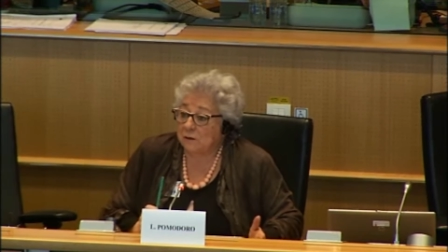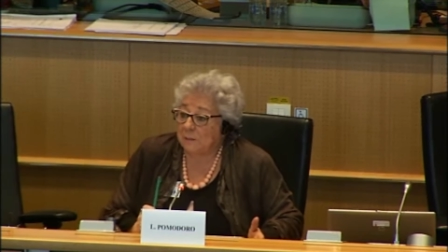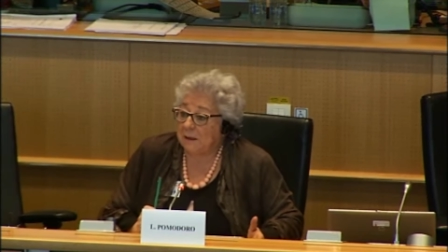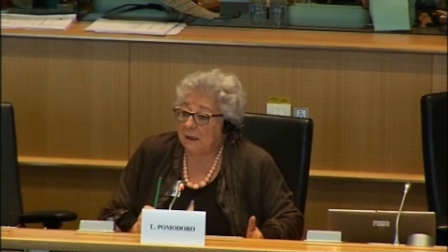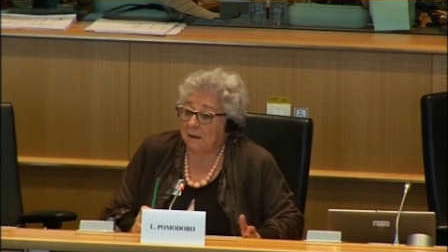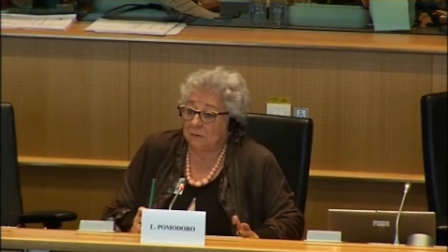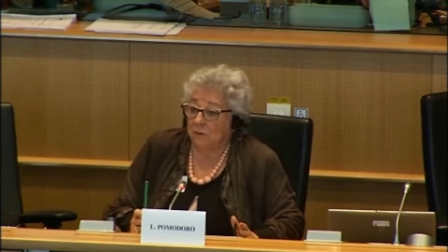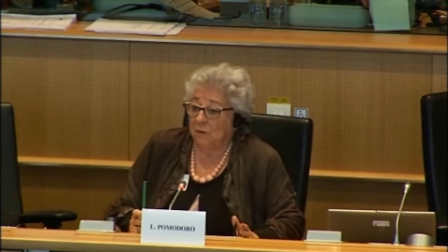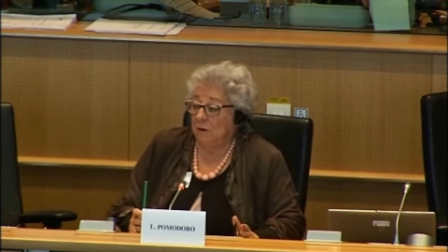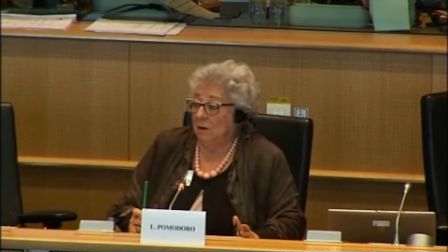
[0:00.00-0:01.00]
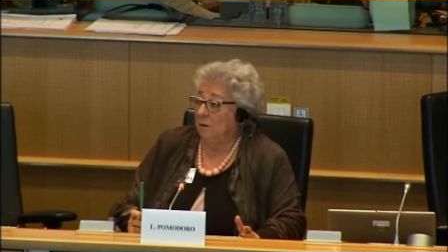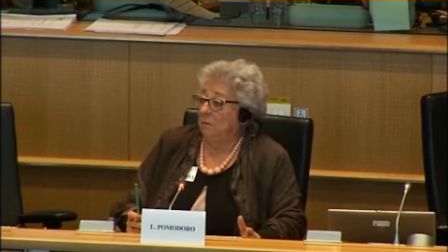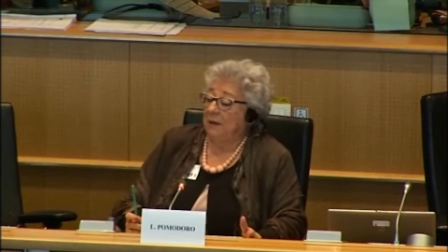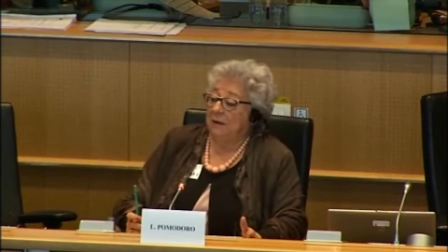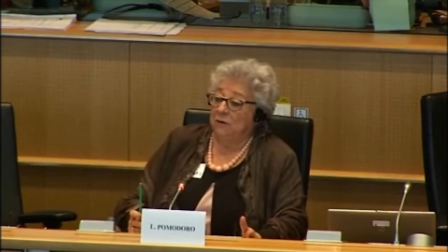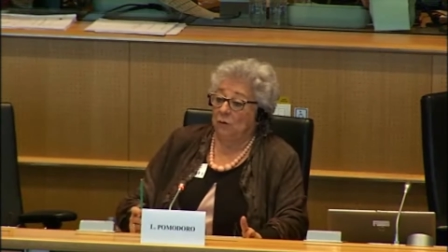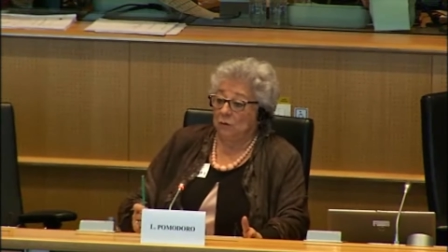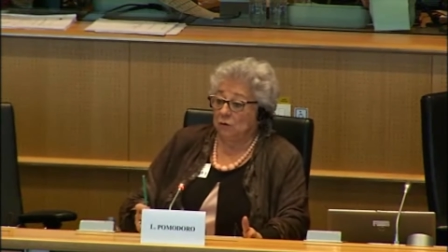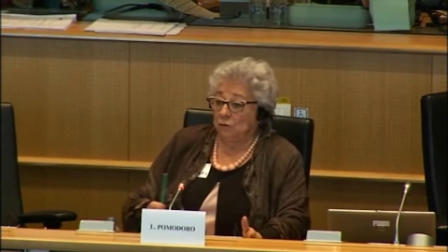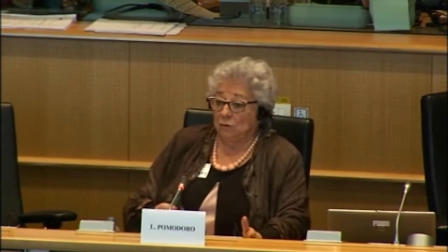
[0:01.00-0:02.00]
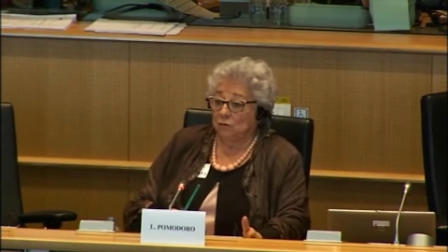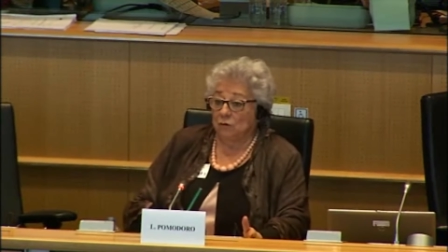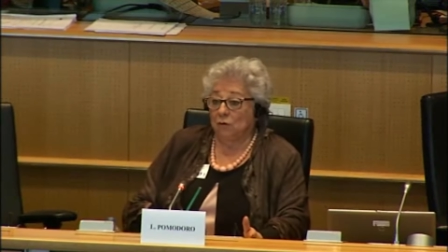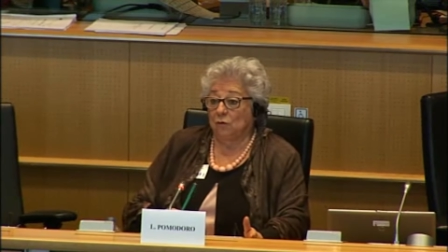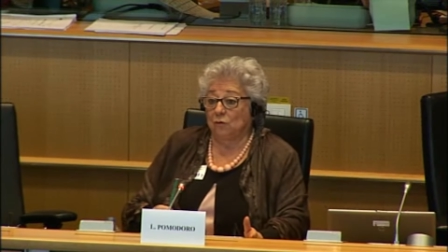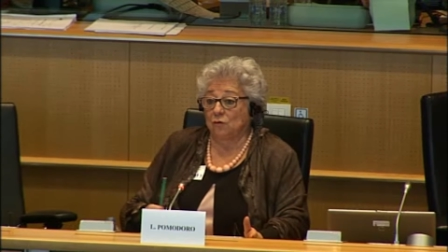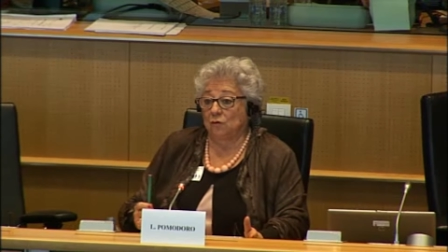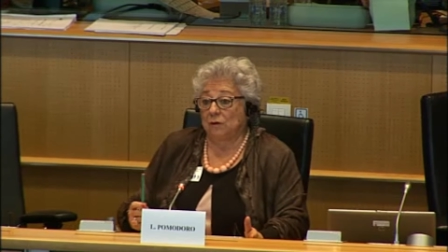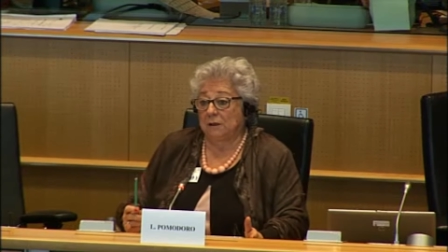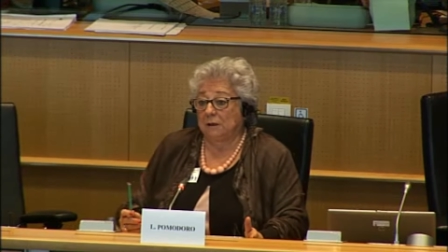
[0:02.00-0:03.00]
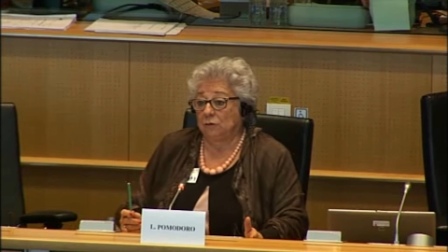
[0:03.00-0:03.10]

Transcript: and then crops were grown and uh,